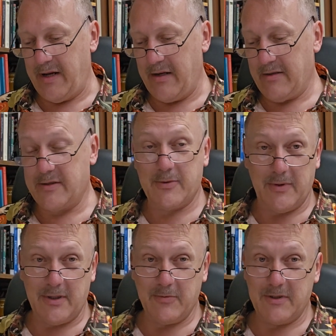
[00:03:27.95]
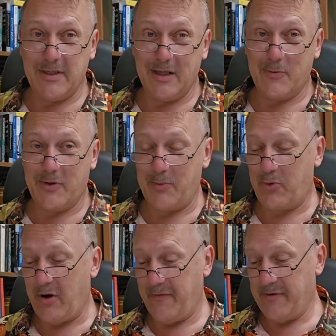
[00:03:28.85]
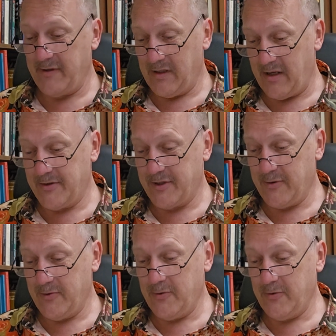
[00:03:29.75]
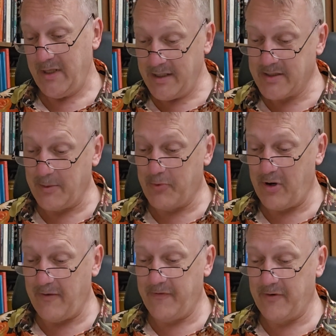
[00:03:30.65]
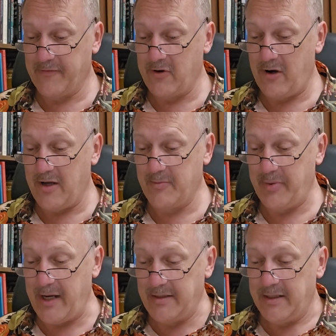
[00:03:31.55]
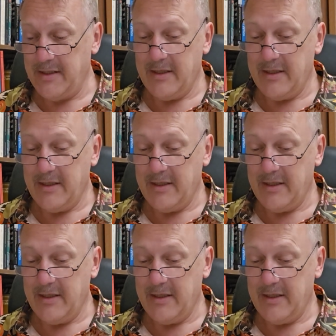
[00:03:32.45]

And, well, we're dealing with the prophet Elijah, who is the prophet of God, but